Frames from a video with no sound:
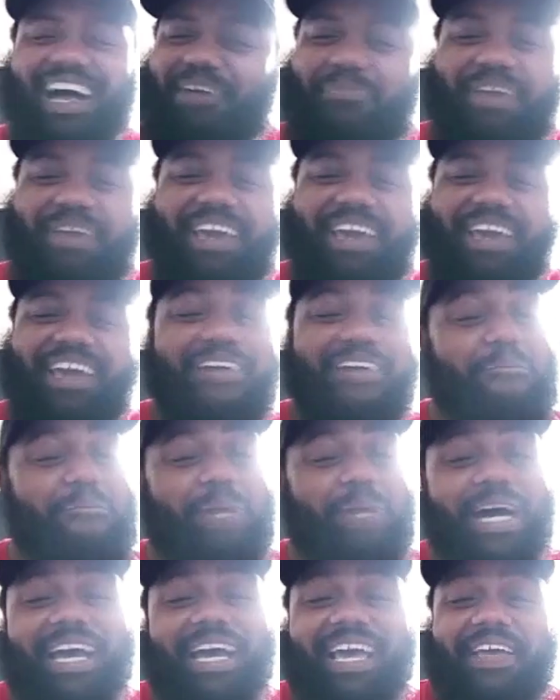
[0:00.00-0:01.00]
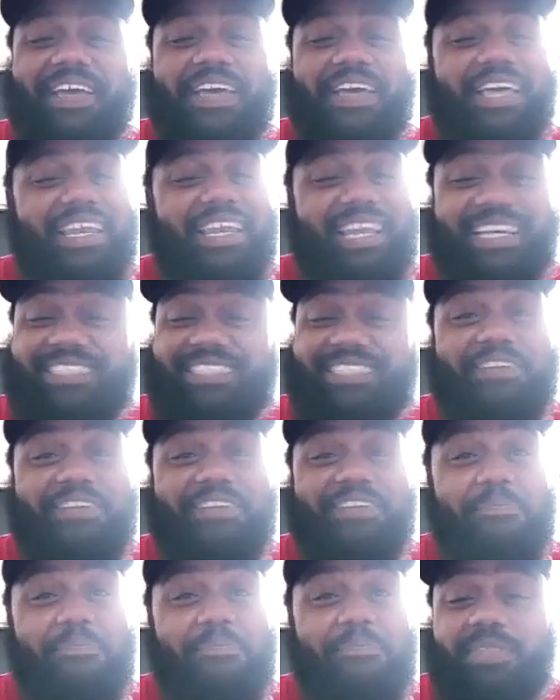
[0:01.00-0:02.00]
I mean, but listen,
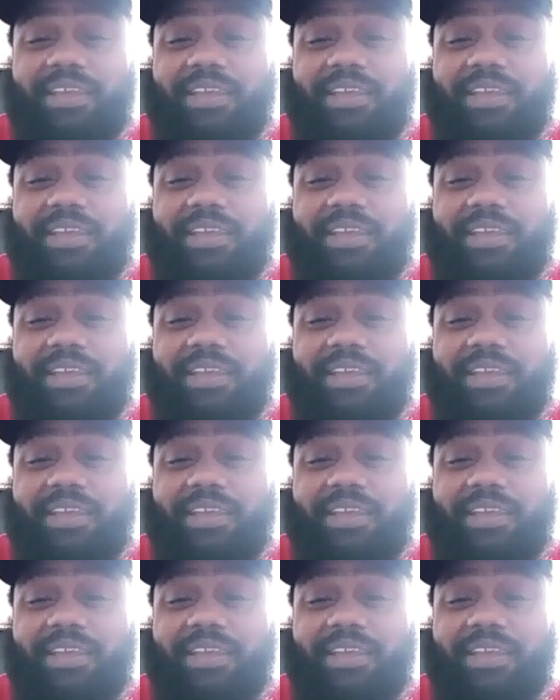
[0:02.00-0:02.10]
Xing the